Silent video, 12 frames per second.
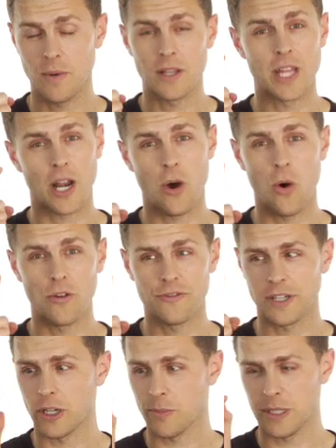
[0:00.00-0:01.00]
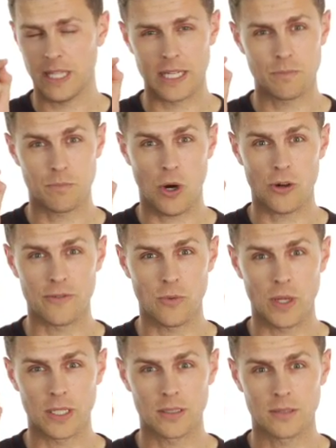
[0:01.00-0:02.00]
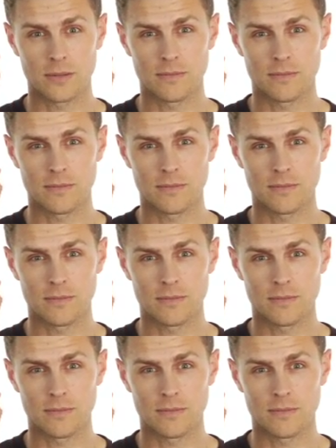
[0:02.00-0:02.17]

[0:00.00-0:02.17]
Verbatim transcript: Well, not a whole finger, but like part of one.